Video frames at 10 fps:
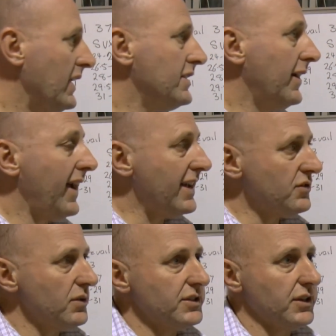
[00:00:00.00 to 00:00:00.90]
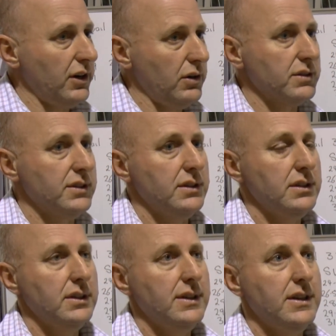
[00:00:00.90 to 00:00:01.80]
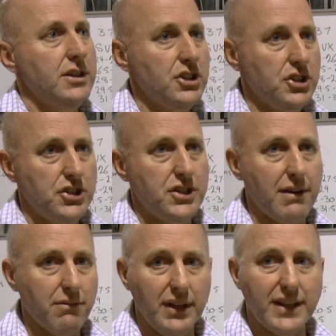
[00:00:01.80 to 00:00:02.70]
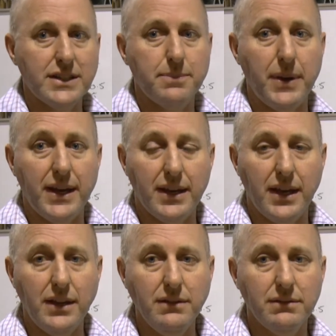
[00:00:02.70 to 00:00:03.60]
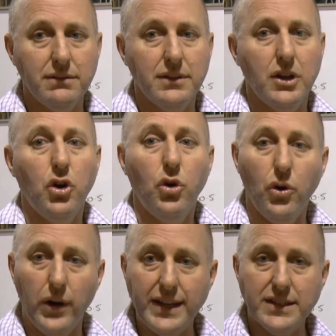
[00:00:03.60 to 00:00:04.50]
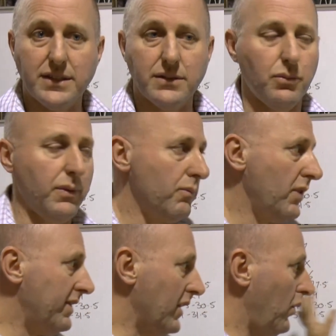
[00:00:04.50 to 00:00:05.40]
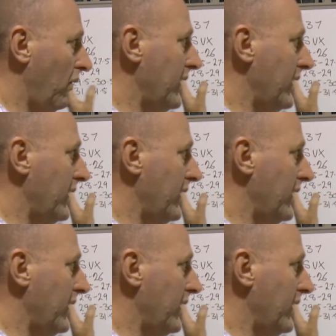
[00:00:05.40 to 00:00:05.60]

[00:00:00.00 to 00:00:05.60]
So as a result, generally speaking, Hoyts with the